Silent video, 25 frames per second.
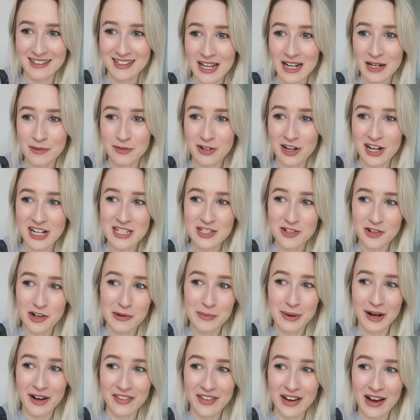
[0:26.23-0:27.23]
and I'm very sorry
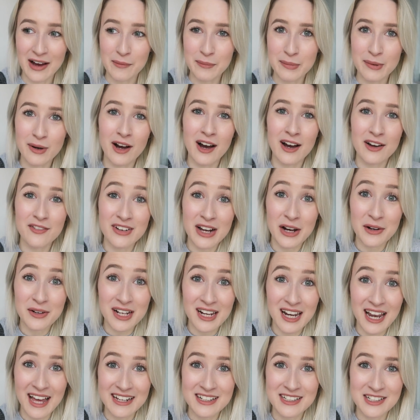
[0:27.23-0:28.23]
about that, but I've now
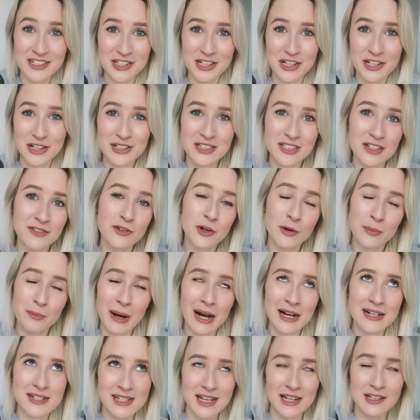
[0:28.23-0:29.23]
collected you because I've gone
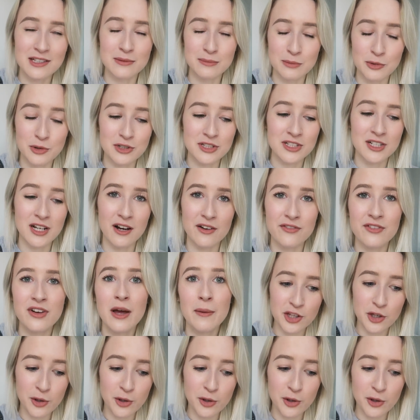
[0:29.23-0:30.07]
back to get some more stuff.